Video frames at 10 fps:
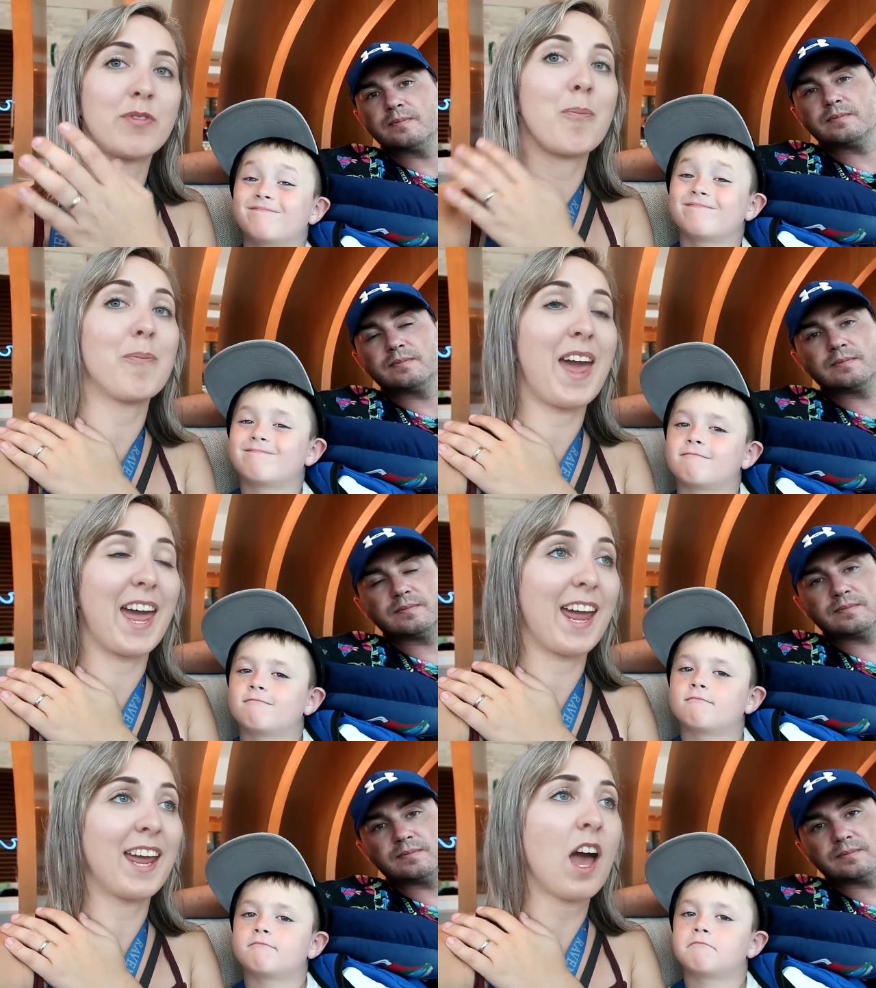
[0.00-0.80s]
Speaker 1: For
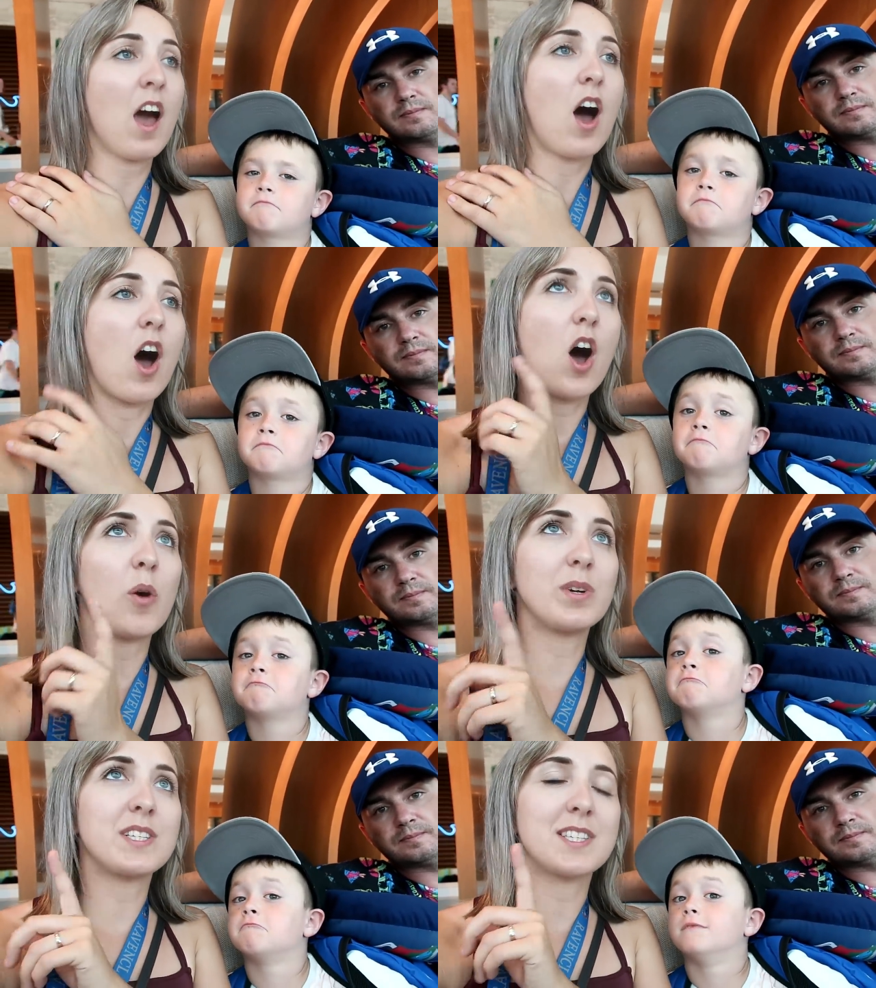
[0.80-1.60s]
me, I
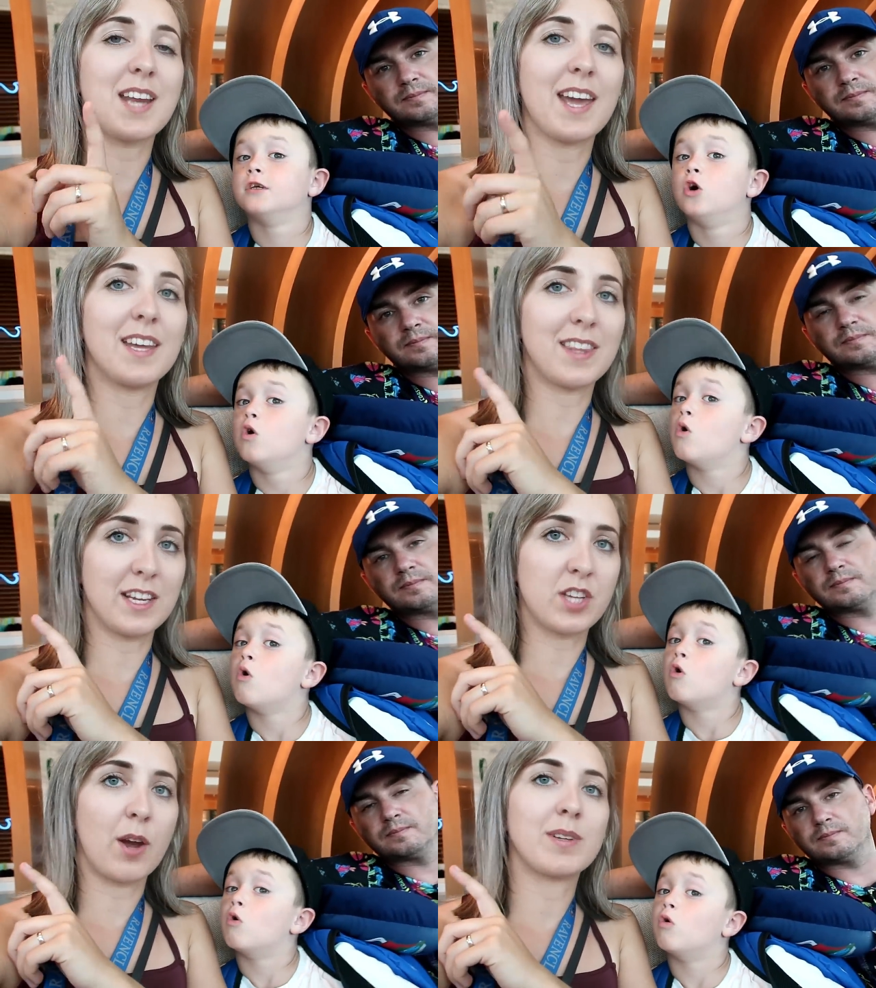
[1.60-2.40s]
would stay at
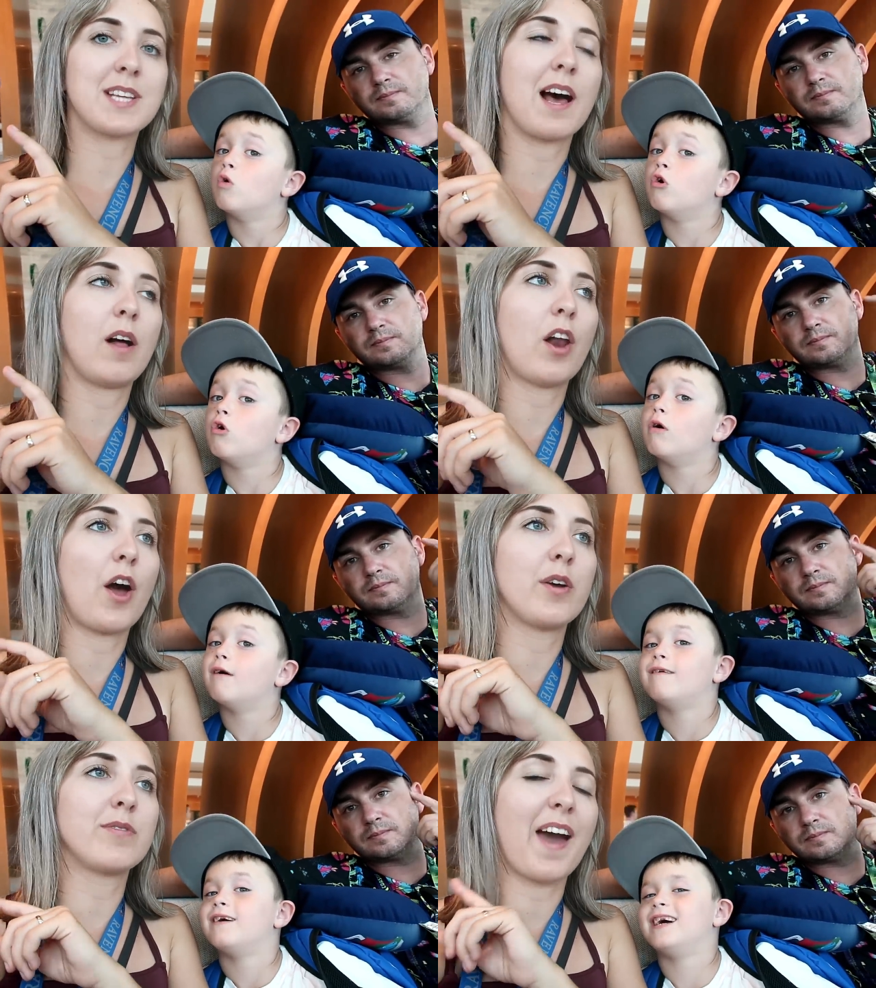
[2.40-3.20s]
this hotel
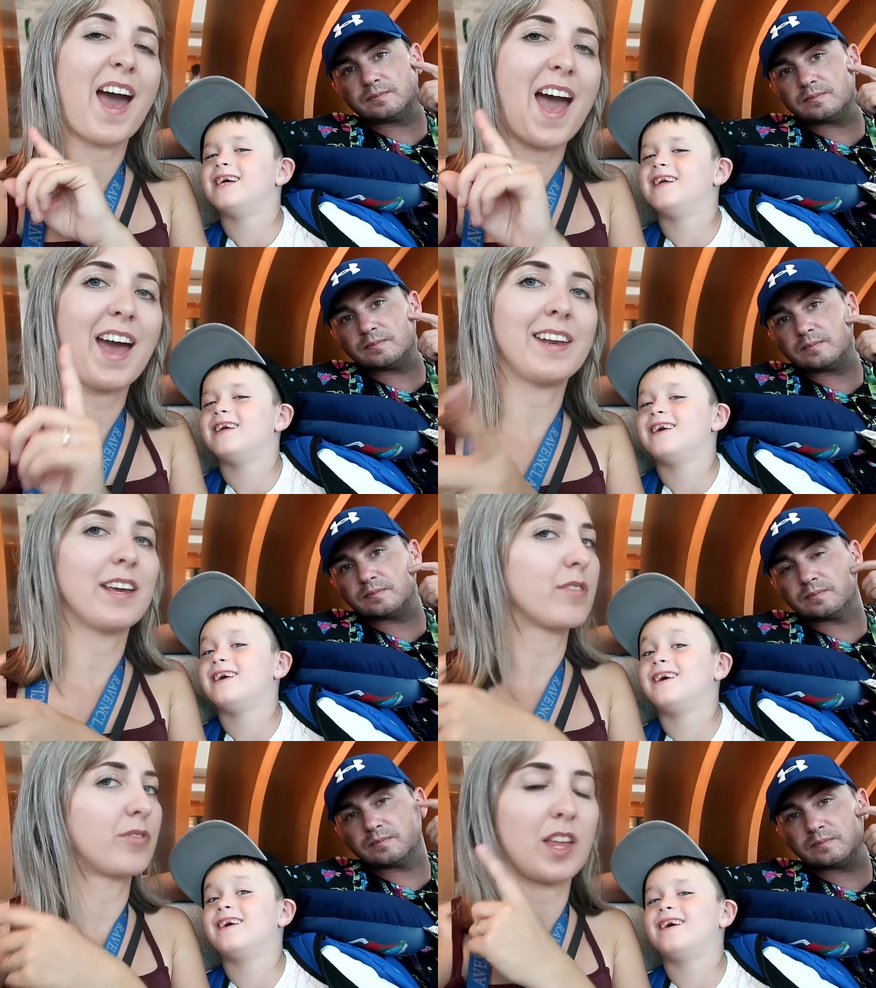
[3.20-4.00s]
over
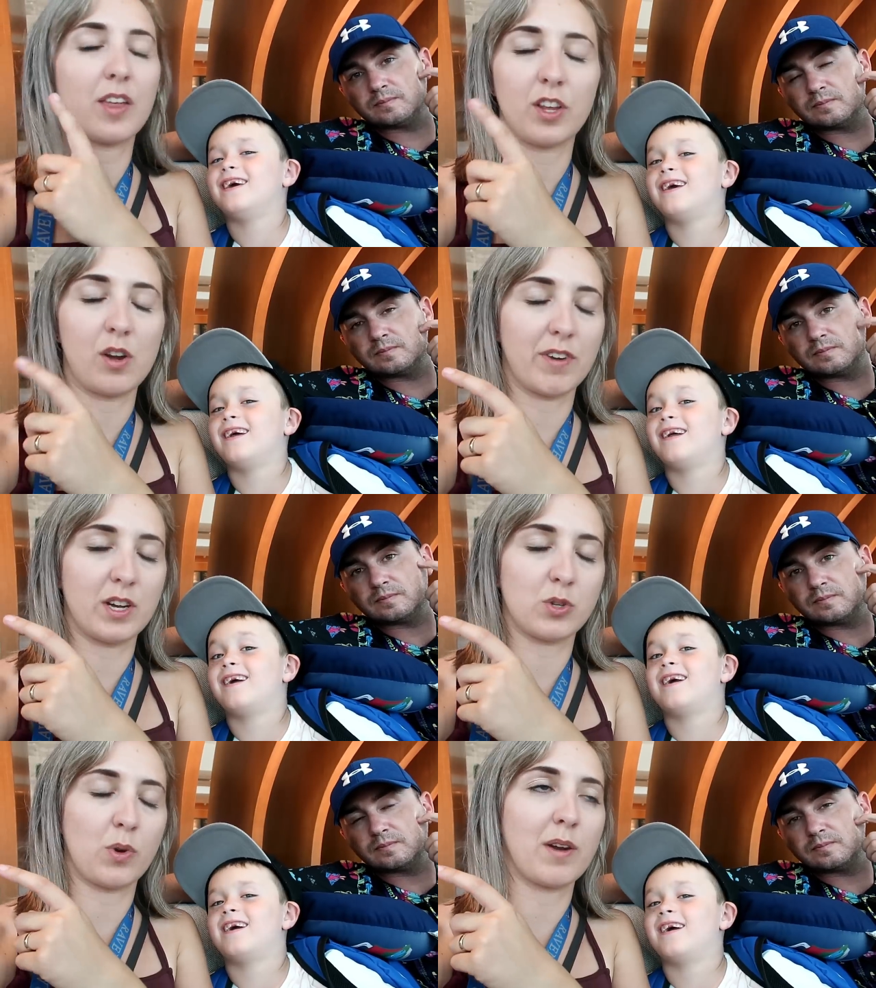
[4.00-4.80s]
any of the other
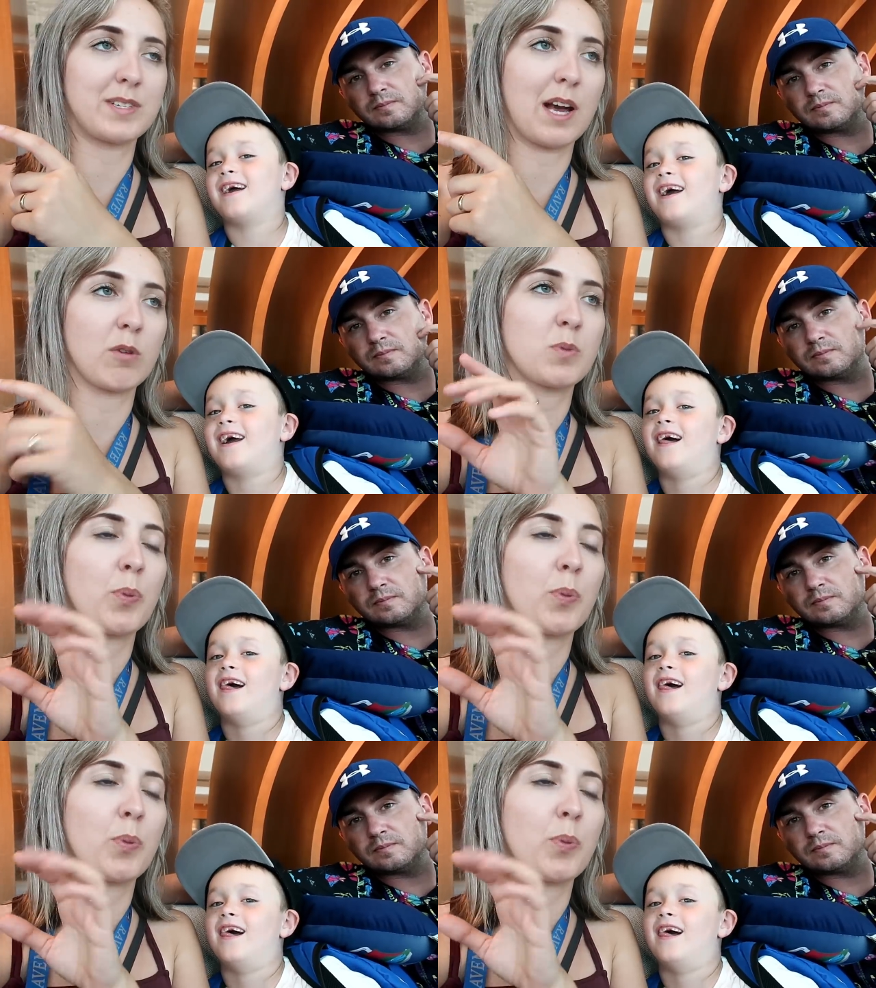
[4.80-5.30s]
Universal hotels,